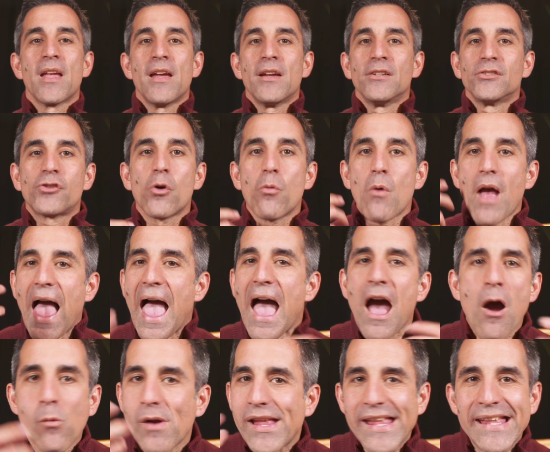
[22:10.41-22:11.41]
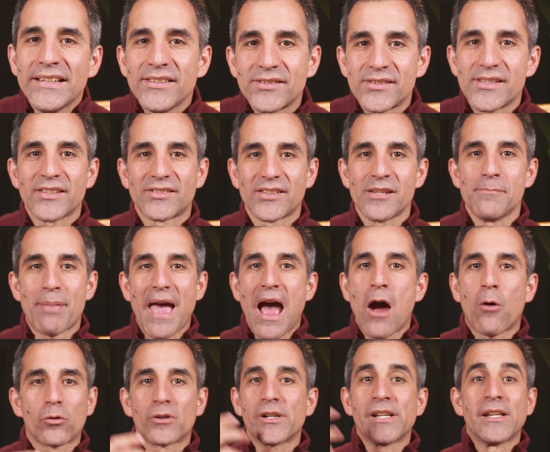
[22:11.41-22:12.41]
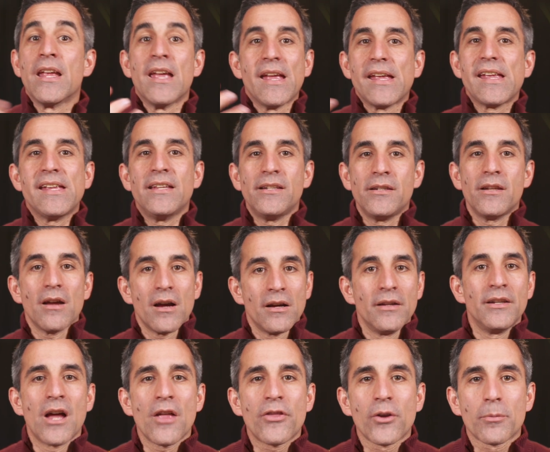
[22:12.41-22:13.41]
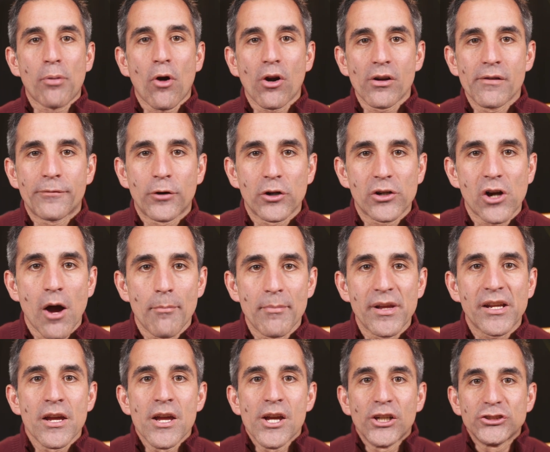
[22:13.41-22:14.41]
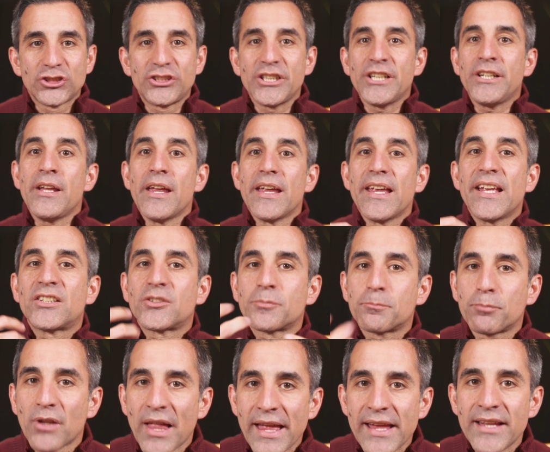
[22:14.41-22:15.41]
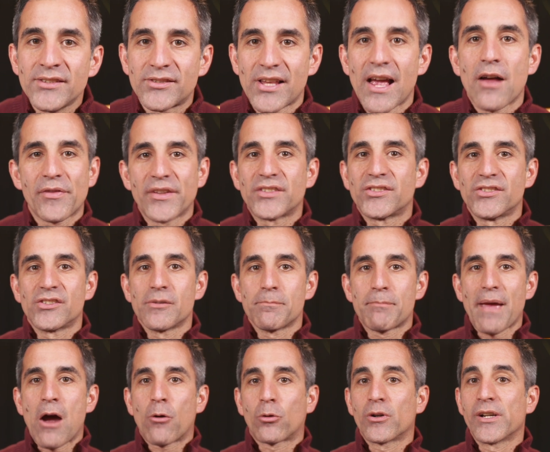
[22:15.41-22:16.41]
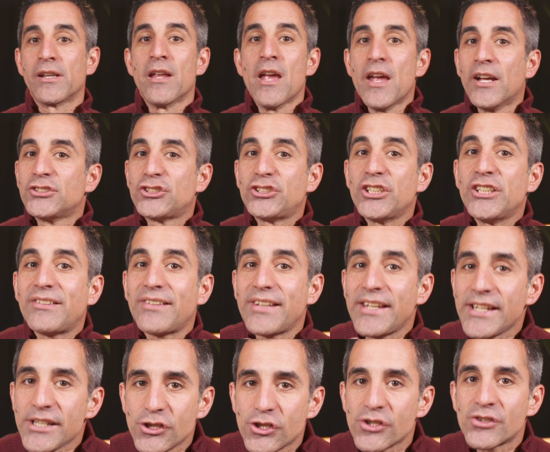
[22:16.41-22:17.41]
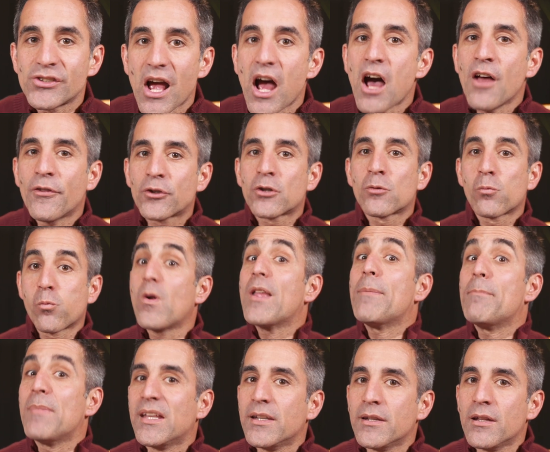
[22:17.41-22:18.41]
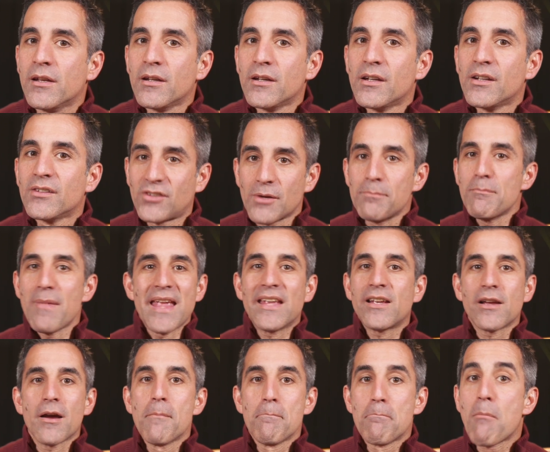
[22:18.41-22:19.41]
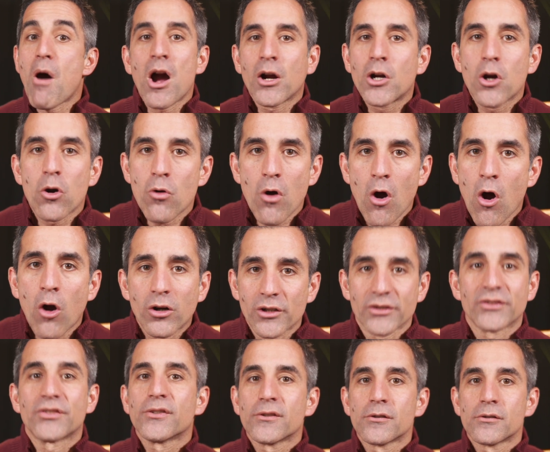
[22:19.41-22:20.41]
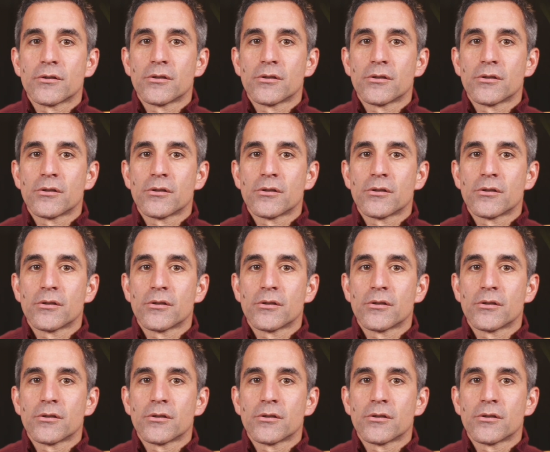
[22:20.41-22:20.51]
So how is this empowering? In another part of her comic, she explains how this is empowering. She teaches other women to make Manko art.